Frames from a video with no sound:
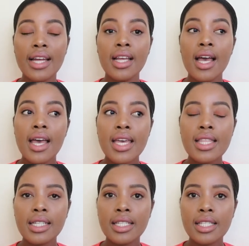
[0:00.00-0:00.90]
And
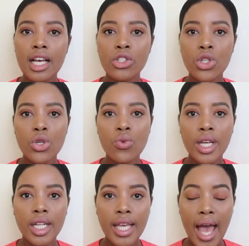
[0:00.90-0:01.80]
in the discussion, you
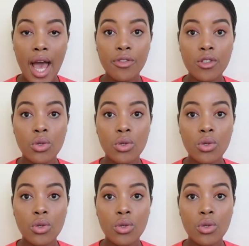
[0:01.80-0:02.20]
really have